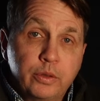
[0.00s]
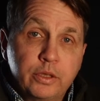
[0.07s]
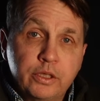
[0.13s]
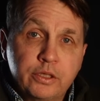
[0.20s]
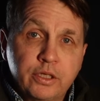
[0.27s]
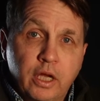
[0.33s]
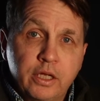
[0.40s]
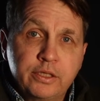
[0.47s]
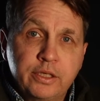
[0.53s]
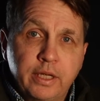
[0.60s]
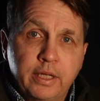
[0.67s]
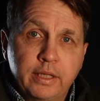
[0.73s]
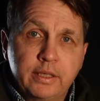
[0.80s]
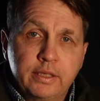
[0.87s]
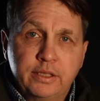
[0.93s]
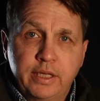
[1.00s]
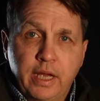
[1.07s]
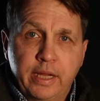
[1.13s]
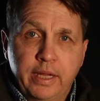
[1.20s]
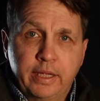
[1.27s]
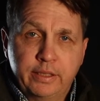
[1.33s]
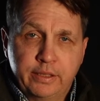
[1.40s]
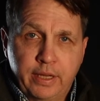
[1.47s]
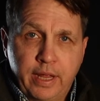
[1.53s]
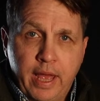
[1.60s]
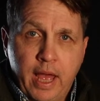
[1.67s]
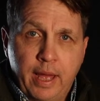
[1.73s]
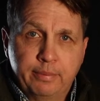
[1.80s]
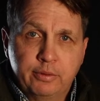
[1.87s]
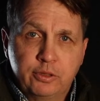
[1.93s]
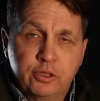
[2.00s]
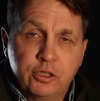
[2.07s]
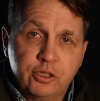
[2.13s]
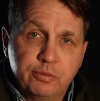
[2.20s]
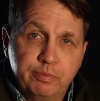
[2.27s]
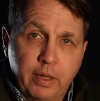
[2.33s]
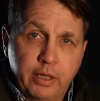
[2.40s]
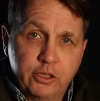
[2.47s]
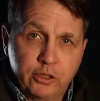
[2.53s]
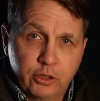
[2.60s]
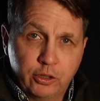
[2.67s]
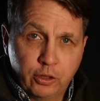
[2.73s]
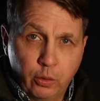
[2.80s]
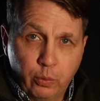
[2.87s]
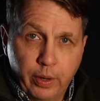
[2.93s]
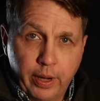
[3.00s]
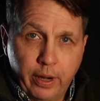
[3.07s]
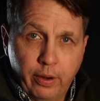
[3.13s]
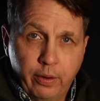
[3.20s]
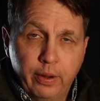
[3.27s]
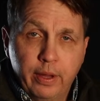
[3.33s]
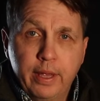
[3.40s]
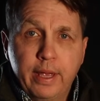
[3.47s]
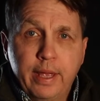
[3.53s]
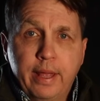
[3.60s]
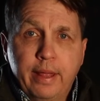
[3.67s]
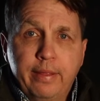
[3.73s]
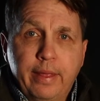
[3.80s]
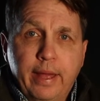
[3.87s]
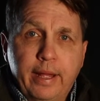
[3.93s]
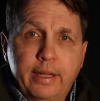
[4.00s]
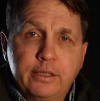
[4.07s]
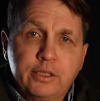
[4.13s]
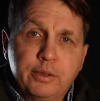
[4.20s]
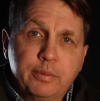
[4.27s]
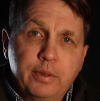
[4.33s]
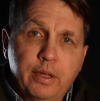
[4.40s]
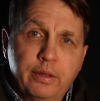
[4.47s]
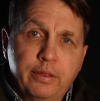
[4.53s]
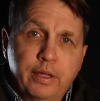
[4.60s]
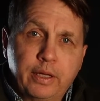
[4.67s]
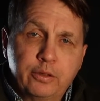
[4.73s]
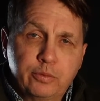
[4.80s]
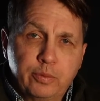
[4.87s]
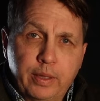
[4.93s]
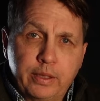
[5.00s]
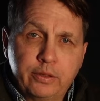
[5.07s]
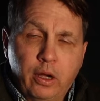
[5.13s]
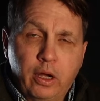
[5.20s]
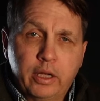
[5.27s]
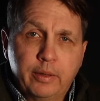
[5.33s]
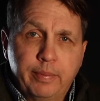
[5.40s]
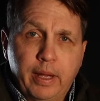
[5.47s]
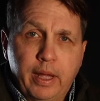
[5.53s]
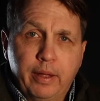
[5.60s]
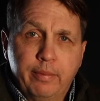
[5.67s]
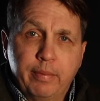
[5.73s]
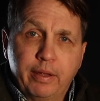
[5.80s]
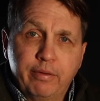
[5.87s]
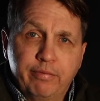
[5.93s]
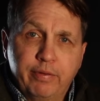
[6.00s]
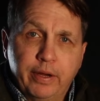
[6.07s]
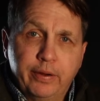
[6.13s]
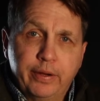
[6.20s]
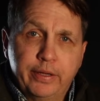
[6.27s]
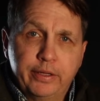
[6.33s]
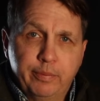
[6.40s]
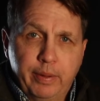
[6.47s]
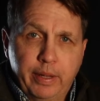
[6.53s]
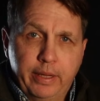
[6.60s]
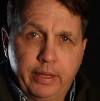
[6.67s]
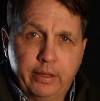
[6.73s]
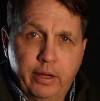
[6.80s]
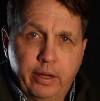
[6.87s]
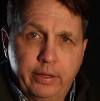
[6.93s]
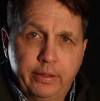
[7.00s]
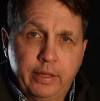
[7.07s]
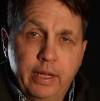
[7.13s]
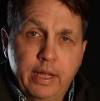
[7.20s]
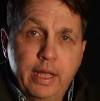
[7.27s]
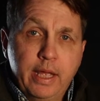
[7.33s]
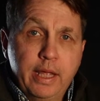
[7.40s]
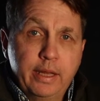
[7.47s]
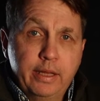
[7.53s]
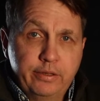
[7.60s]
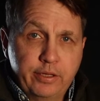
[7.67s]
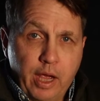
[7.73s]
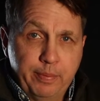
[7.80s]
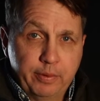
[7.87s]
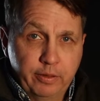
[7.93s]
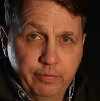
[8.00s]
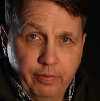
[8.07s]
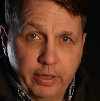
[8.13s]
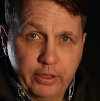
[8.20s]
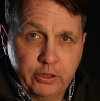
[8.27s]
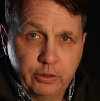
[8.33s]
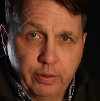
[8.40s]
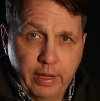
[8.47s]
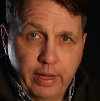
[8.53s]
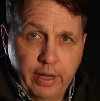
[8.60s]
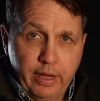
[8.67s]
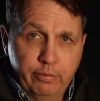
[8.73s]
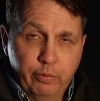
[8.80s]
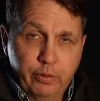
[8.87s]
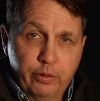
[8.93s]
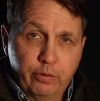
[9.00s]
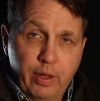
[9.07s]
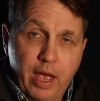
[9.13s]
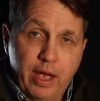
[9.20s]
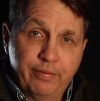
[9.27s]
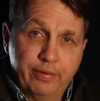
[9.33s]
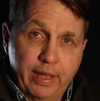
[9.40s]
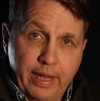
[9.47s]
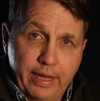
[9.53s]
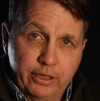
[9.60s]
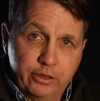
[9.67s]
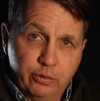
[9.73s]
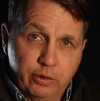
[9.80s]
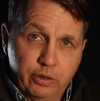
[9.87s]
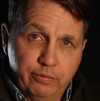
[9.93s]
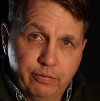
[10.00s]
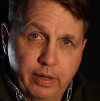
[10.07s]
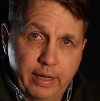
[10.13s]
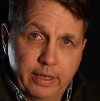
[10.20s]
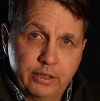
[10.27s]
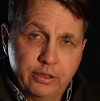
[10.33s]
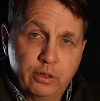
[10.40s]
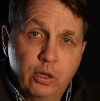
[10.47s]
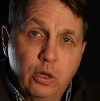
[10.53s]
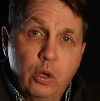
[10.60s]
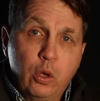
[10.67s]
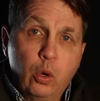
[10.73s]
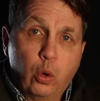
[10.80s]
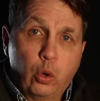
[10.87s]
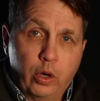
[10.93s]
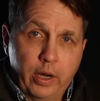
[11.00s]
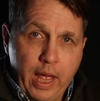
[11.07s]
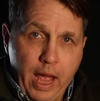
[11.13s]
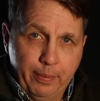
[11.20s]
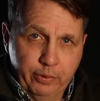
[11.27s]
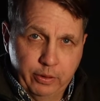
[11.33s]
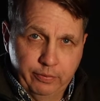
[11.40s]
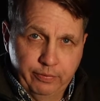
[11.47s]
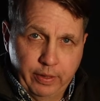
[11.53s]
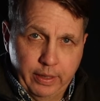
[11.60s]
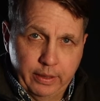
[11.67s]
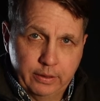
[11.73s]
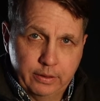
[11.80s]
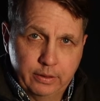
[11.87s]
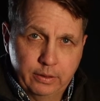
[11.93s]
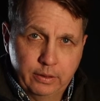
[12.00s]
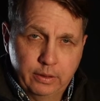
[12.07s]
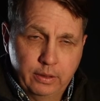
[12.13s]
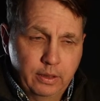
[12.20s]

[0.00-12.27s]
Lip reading: we're discussing settings and apps, just make sure you're aware that some of the things we may talk about may vary depending on the type of device you have, whether you have an Android device or an Apple device.